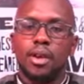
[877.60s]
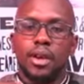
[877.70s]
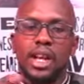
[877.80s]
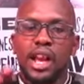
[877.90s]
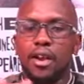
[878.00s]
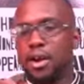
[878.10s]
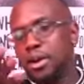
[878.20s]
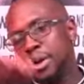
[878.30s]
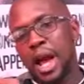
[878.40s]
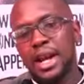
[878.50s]
Clay,
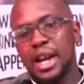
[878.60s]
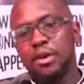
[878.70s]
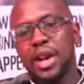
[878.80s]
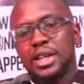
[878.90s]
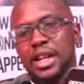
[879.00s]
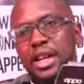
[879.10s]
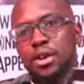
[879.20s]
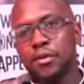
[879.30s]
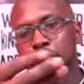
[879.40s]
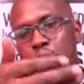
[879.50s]
ideally when I take it
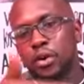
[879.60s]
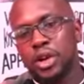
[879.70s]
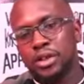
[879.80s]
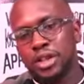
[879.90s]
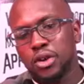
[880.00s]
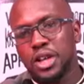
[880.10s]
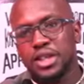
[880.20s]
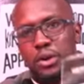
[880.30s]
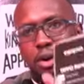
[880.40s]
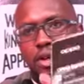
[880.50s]
off, you're just going to
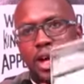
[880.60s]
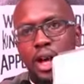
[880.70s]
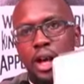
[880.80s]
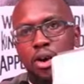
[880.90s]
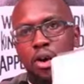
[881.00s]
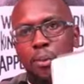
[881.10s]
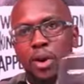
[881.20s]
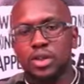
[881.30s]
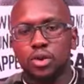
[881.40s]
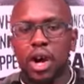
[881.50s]
see what Oppo
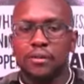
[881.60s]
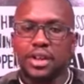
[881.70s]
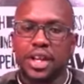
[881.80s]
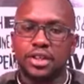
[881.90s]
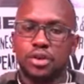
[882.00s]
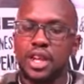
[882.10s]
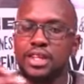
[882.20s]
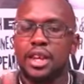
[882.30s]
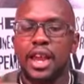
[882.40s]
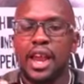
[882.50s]
wants to advertise to you. That's
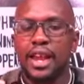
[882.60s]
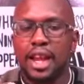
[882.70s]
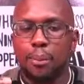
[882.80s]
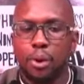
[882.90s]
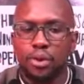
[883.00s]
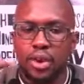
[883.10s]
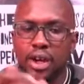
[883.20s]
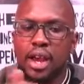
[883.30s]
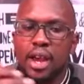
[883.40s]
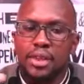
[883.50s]
the AI color portrait,
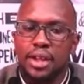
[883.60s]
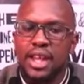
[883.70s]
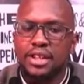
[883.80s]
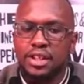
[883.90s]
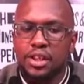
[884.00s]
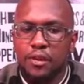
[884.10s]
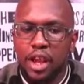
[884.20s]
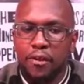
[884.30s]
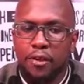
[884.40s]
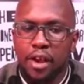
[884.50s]
the 960
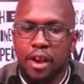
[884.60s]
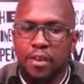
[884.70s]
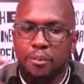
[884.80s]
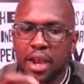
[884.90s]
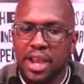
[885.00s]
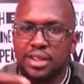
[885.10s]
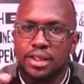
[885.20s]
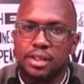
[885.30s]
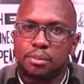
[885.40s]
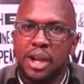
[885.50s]

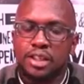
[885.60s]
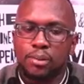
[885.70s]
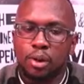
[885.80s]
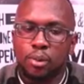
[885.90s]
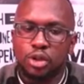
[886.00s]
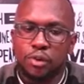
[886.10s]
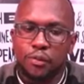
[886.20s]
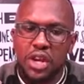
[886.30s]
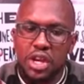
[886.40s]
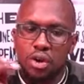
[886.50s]
FPS smart slow motion
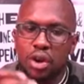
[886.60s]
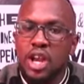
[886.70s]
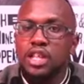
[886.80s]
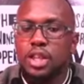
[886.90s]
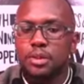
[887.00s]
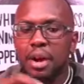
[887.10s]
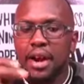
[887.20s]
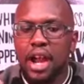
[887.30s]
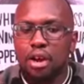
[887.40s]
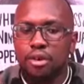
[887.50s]
video, the smart
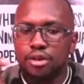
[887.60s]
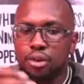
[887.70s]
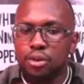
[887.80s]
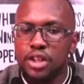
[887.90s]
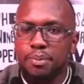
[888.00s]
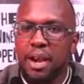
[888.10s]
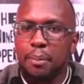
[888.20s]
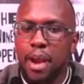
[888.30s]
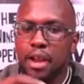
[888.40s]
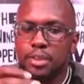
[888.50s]
air control, the smart
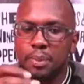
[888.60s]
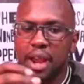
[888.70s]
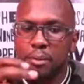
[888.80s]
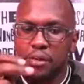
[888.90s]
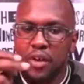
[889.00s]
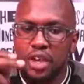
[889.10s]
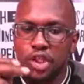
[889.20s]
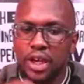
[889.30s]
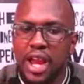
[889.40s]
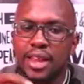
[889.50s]
spying
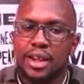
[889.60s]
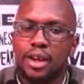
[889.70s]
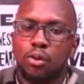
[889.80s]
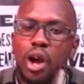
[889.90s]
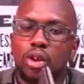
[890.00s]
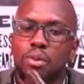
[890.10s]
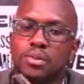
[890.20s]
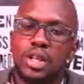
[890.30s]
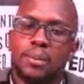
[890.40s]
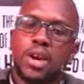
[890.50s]
prevention, and the Qualcomm
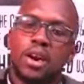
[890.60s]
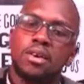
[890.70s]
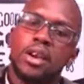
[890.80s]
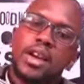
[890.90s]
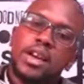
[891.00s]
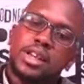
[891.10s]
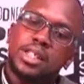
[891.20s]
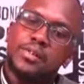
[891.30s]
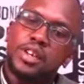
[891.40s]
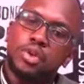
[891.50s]
Snapdragon
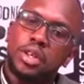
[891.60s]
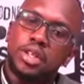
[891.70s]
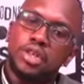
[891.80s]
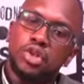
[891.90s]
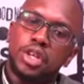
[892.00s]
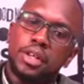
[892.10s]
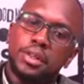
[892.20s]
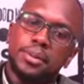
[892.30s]
720G.